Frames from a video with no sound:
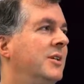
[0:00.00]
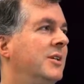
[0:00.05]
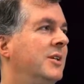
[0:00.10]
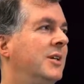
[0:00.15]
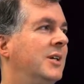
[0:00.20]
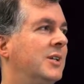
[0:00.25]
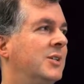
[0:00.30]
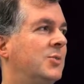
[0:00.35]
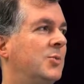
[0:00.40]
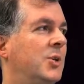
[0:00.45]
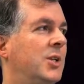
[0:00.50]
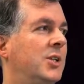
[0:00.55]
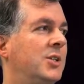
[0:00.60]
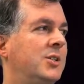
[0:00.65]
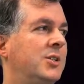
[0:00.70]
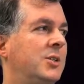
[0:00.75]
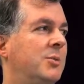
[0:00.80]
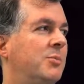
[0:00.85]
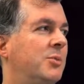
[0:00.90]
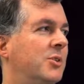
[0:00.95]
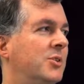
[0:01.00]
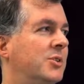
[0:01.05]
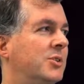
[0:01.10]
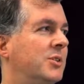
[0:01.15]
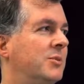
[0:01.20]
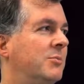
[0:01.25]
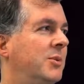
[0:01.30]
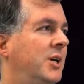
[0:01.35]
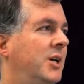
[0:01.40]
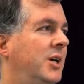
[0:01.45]
as well as the
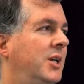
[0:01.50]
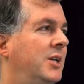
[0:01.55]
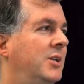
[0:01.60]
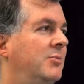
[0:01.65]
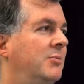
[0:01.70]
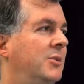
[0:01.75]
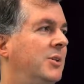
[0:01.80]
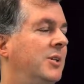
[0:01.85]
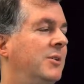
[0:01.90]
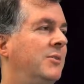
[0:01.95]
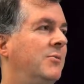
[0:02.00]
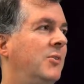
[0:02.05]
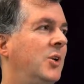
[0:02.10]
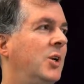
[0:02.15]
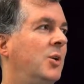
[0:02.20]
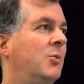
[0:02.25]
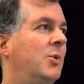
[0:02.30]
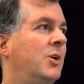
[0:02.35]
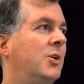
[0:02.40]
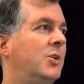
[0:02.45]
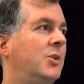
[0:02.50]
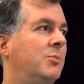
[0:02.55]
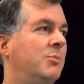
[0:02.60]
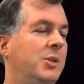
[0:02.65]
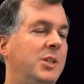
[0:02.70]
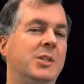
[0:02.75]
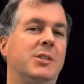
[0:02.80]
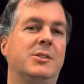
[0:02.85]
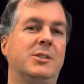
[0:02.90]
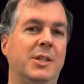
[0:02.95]
person behind them. It very well could
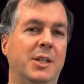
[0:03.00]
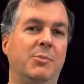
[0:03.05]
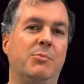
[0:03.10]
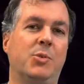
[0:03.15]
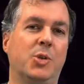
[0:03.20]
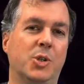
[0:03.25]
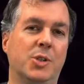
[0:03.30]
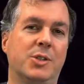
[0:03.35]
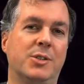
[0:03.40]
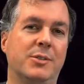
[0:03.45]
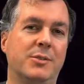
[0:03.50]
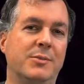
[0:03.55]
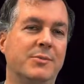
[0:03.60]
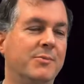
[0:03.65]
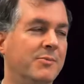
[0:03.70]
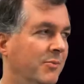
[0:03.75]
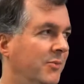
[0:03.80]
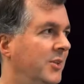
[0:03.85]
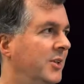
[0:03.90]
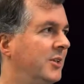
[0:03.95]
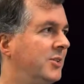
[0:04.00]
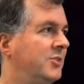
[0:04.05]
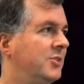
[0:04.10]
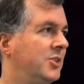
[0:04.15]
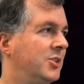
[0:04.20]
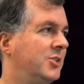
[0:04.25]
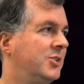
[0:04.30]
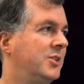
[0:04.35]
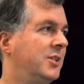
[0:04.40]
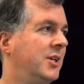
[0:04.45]
be the same person,
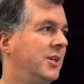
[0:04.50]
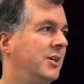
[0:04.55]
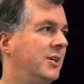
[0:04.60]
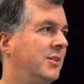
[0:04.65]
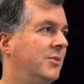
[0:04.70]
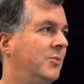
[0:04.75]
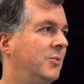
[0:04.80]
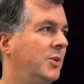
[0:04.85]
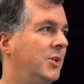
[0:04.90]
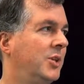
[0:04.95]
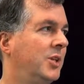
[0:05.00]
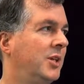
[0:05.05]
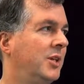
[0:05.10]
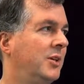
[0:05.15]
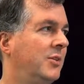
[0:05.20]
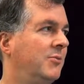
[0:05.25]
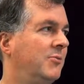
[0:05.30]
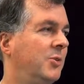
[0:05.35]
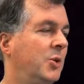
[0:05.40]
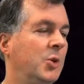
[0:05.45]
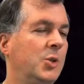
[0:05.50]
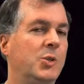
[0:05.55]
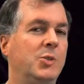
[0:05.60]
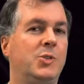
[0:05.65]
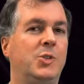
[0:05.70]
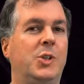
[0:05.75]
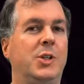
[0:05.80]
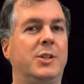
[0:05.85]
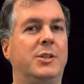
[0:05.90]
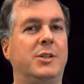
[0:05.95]
just with a photo
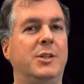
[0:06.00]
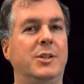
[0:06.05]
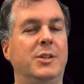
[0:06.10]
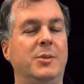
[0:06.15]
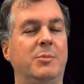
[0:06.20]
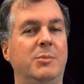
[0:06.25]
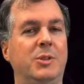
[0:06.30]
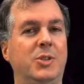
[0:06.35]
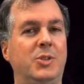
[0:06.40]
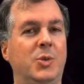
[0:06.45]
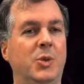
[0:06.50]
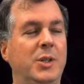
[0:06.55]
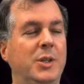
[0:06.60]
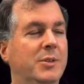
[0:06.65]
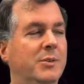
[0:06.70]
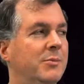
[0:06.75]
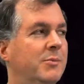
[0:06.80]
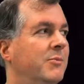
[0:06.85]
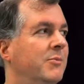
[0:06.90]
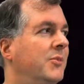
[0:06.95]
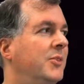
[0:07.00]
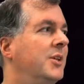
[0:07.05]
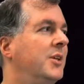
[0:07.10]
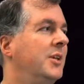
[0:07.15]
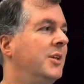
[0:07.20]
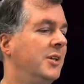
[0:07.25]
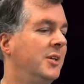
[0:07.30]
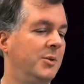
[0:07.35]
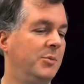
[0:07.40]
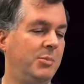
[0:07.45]
trick done in between.
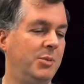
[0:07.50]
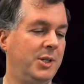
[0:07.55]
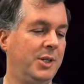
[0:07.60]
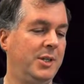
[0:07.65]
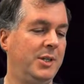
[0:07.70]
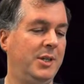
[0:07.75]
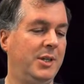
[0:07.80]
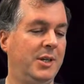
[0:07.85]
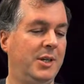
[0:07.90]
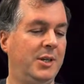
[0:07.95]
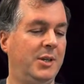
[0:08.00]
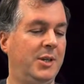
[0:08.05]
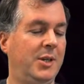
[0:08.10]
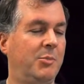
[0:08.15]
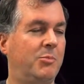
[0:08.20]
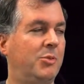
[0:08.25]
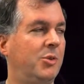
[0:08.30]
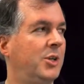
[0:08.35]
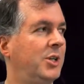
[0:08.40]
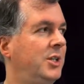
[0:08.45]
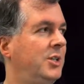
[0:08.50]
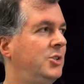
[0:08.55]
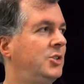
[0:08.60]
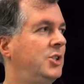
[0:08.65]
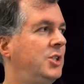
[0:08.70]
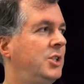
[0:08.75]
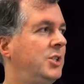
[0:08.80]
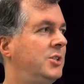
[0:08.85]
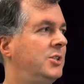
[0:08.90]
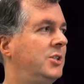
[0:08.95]
But a pretty
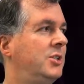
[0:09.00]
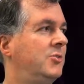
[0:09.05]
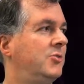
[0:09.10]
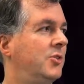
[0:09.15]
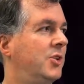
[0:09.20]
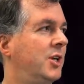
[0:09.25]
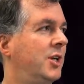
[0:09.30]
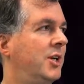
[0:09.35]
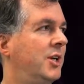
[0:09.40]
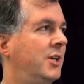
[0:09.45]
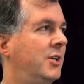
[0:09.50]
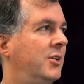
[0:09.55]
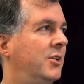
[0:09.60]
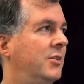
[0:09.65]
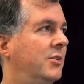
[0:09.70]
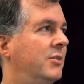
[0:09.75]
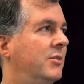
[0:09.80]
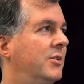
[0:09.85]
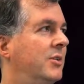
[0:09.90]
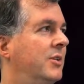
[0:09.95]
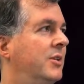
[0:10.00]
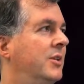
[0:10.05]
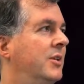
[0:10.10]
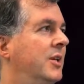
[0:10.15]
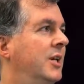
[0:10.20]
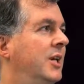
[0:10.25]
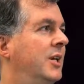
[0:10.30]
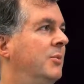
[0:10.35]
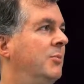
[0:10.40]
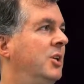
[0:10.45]
cheesy flyer.
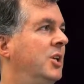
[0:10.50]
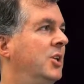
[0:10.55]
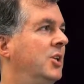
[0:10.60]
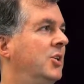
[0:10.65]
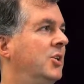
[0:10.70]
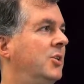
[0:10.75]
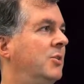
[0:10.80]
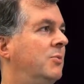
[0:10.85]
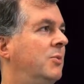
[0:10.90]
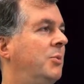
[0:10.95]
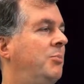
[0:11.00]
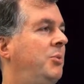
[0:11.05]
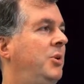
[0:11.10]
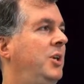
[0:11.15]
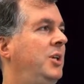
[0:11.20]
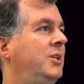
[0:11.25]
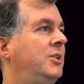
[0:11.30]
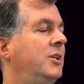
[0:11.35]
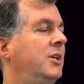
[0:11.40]
Enemy alert! Repeat,